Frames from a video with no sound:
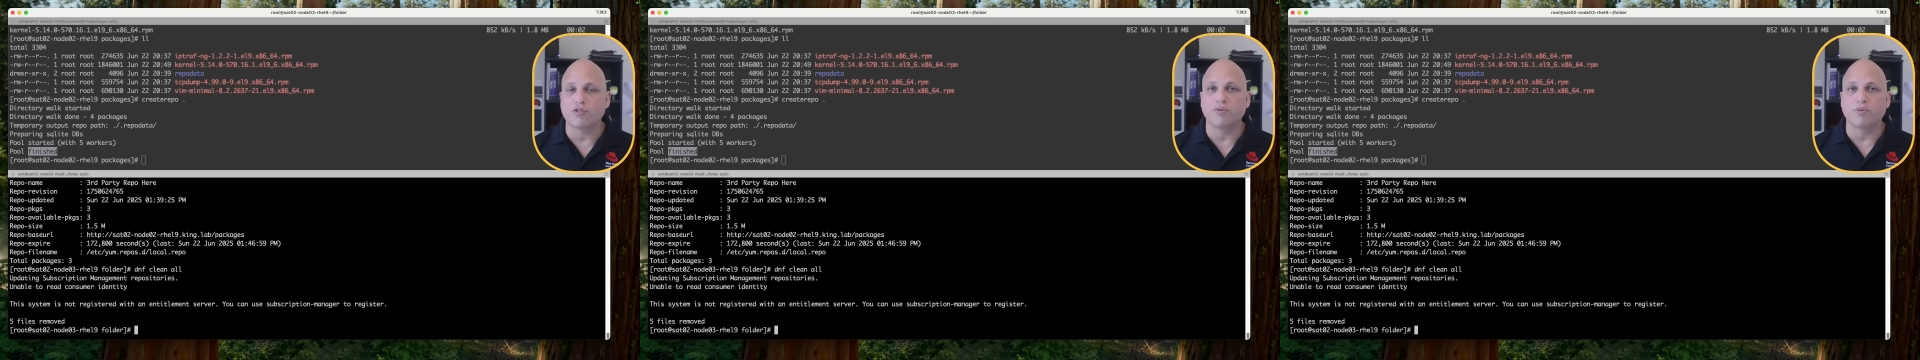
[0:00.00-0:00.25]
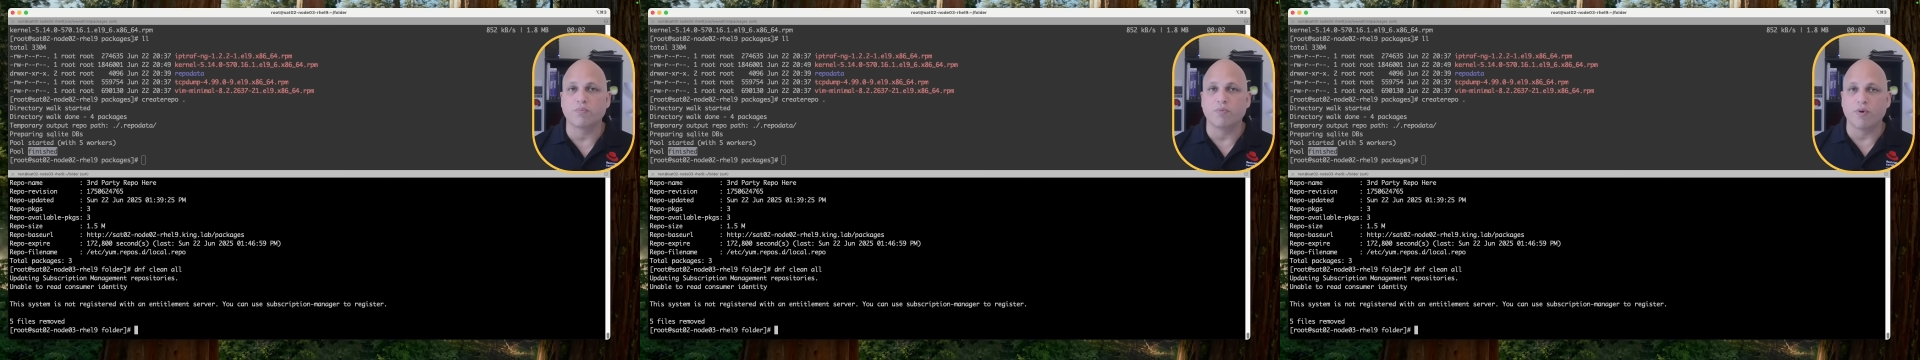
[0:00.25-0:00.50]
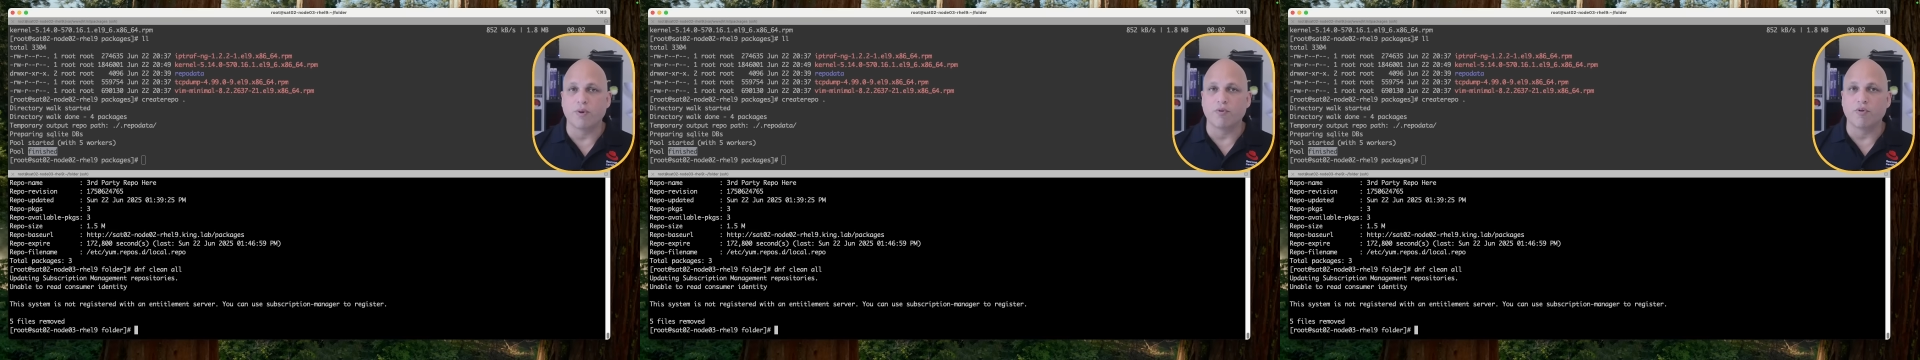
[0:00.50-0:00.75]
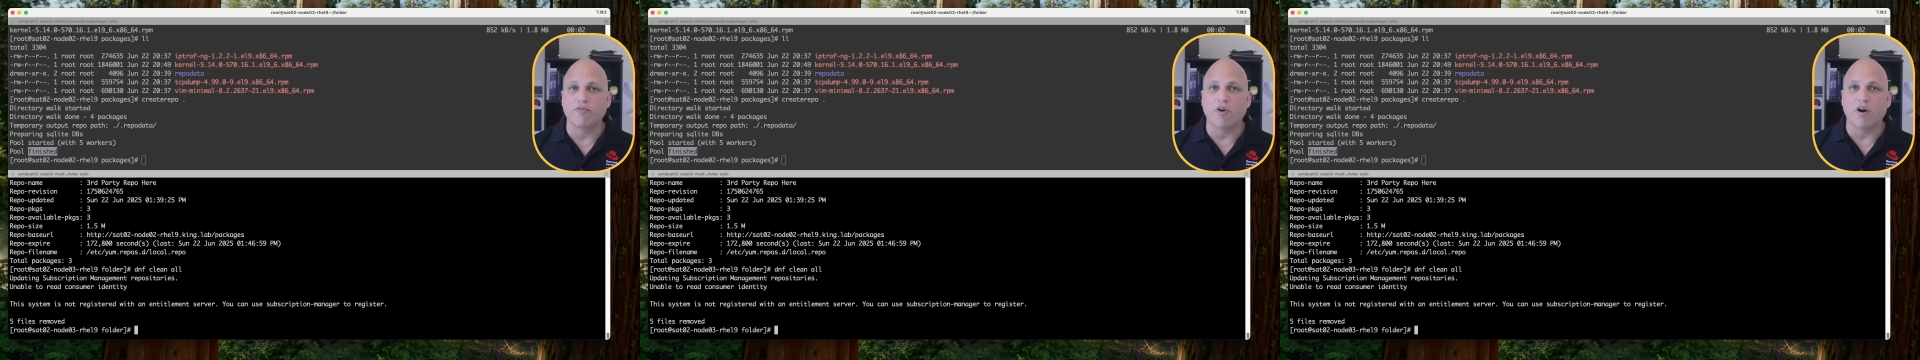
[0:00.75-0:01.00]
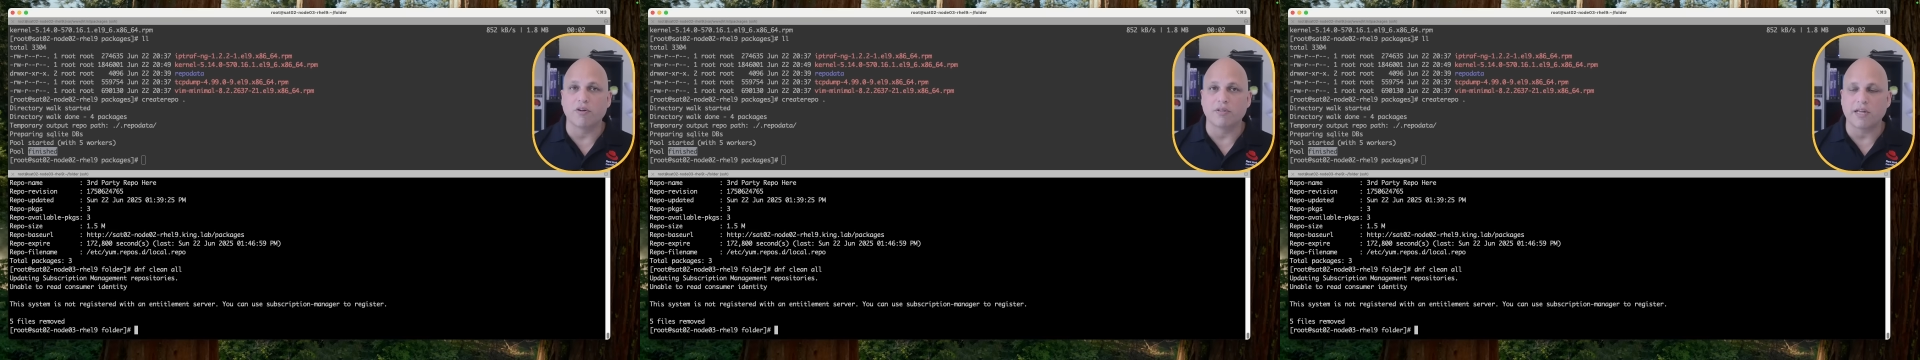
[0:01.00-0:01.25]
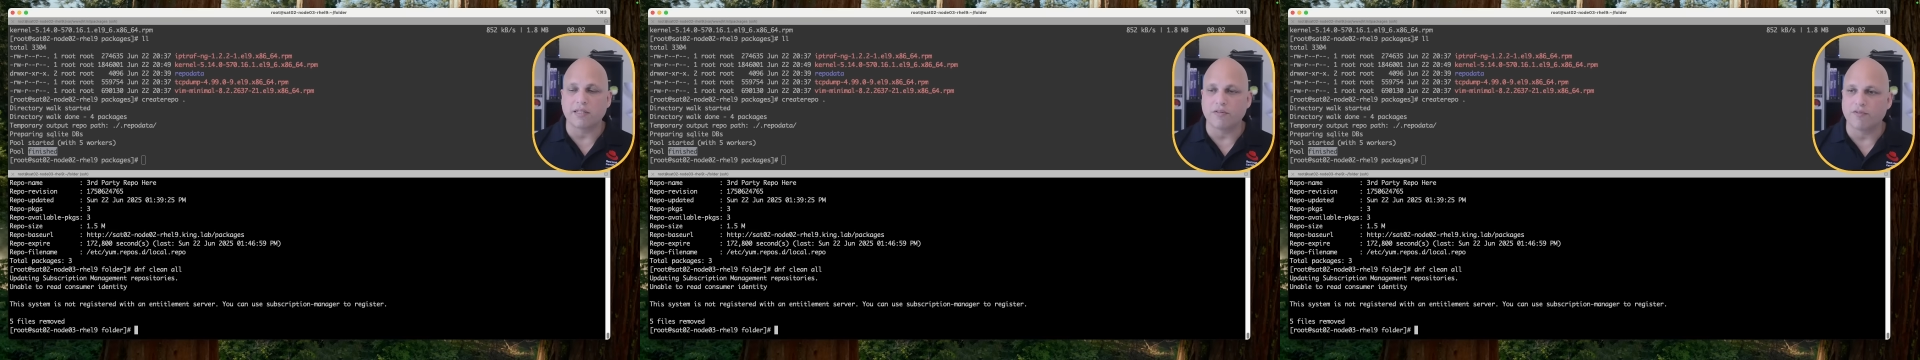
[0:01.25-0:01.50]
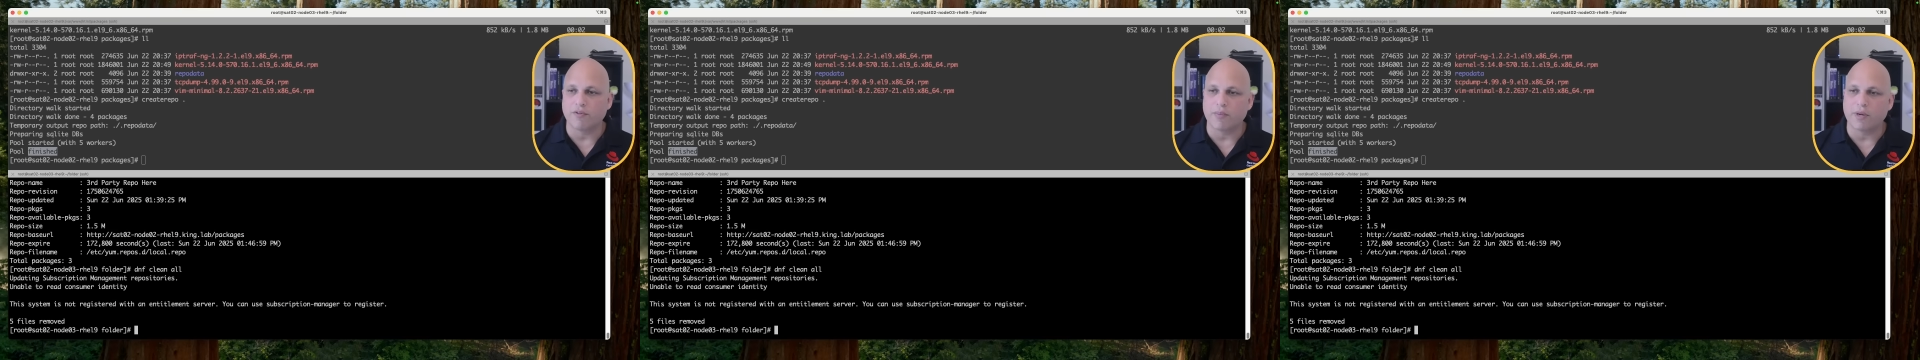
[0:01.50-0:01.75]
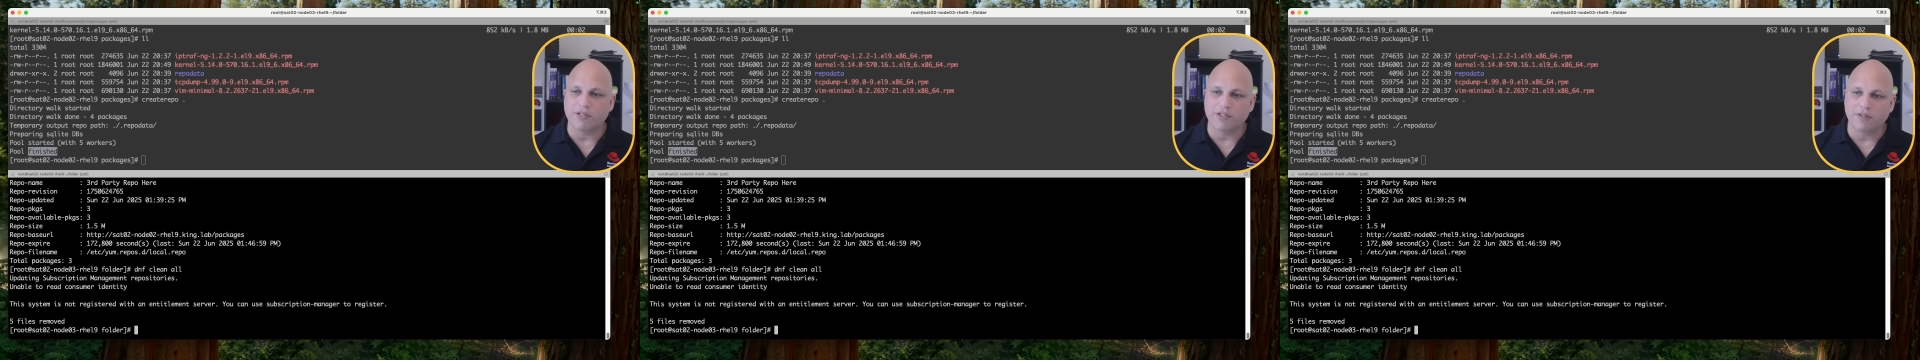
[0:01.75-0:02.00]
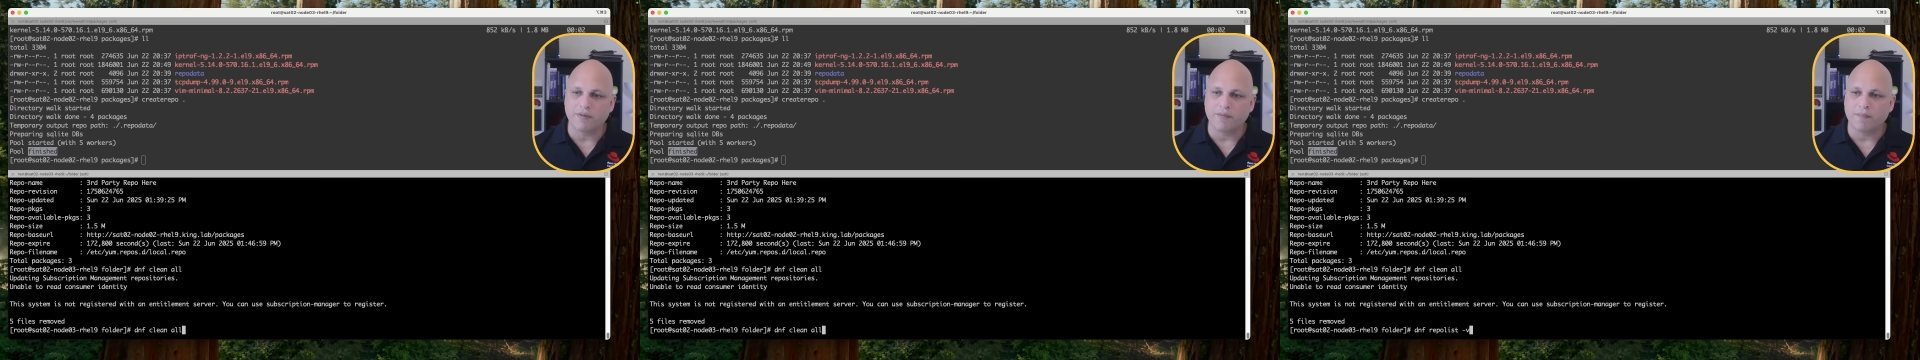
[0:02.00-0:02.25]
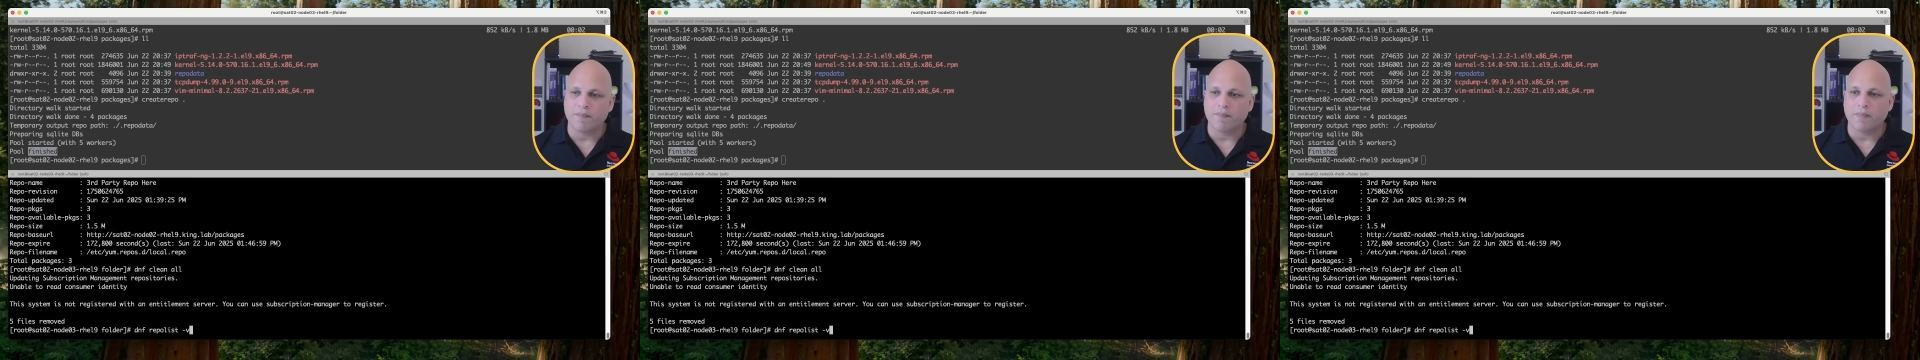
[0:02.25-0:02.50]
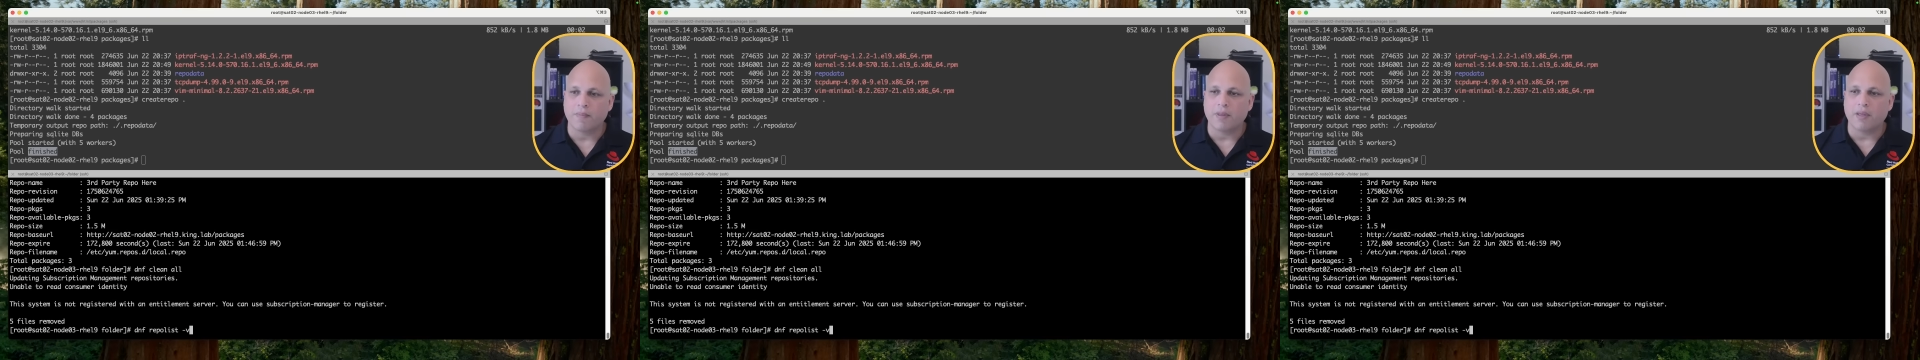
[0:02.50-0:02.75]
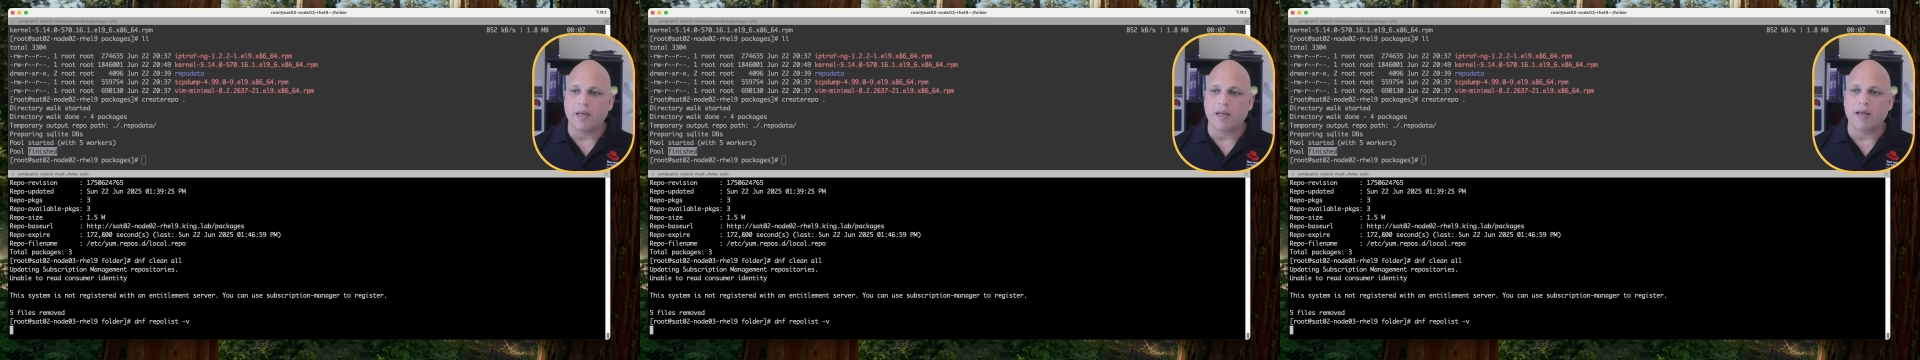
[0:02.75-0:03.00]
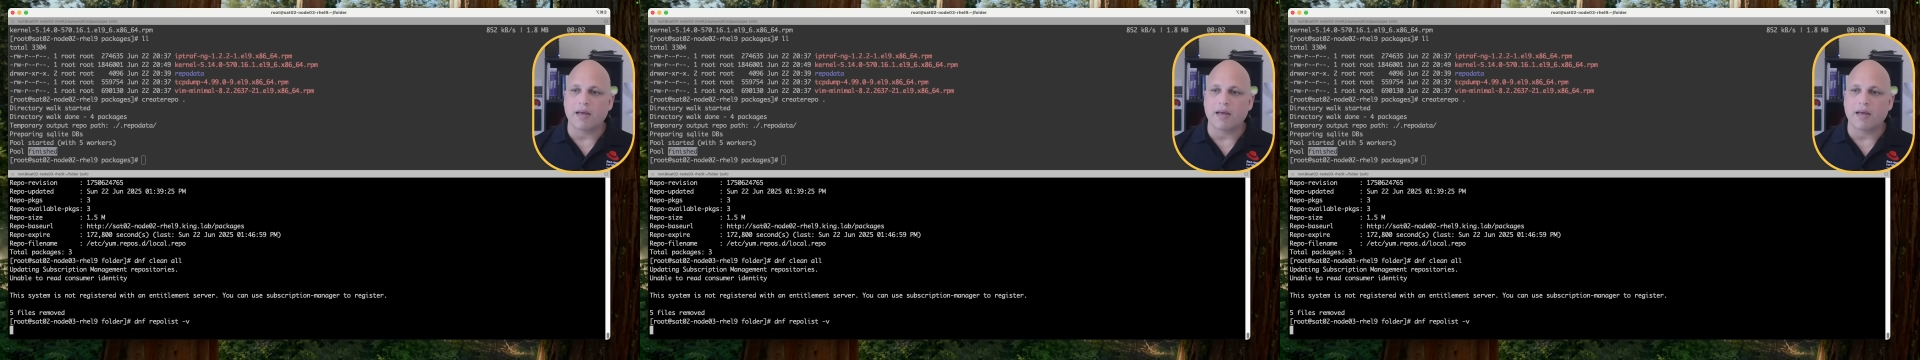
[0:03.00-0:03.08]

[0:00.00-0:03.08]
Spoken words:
to remove all that information. And